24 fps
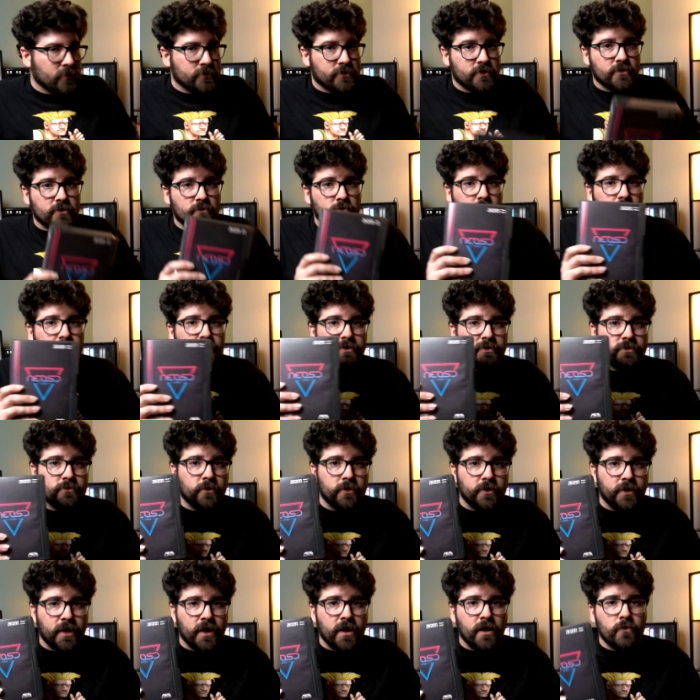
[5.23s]
This is the one I
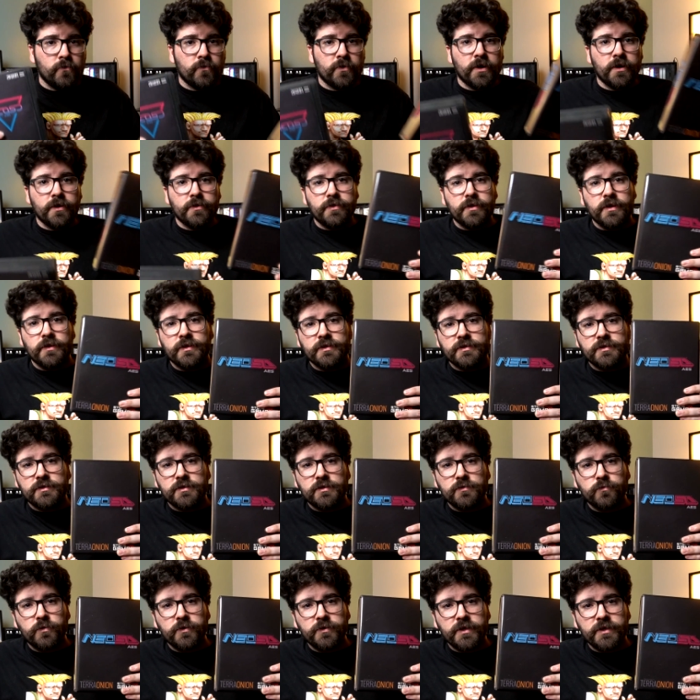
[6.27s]
started out with, and this is
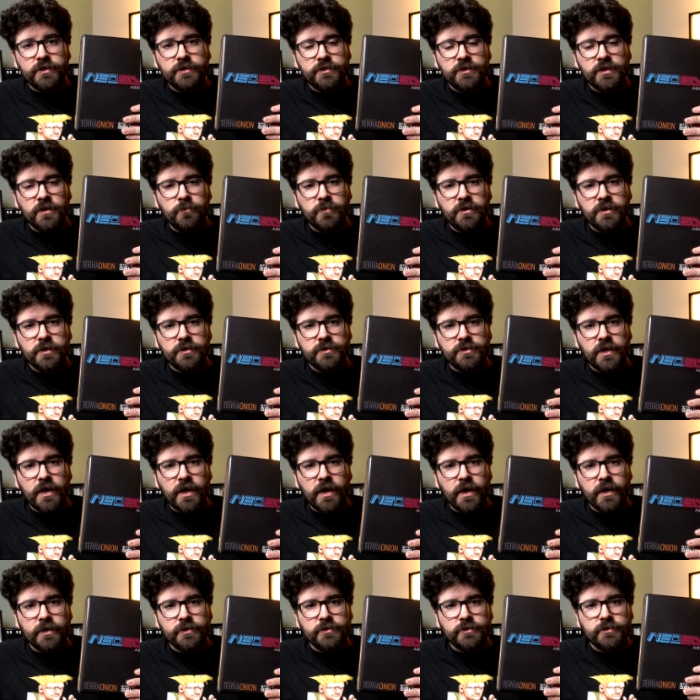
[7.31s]
the one they sent me to
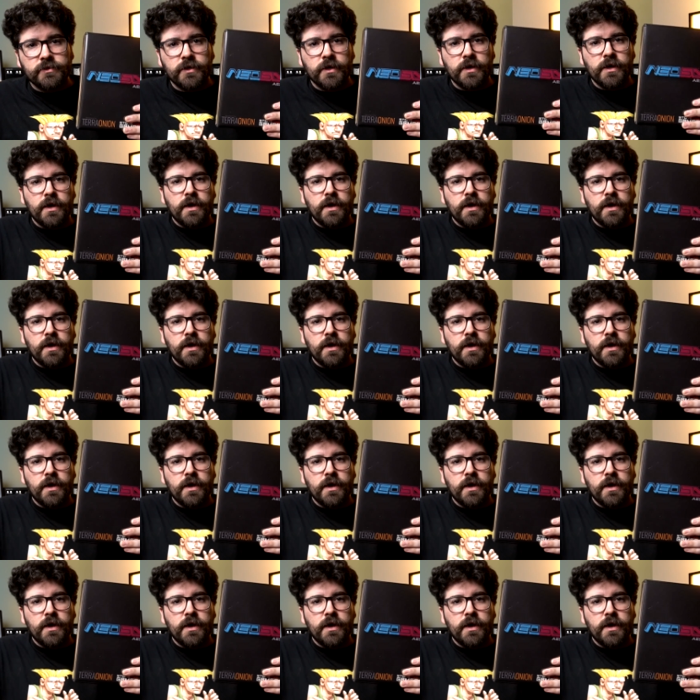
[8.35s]
test.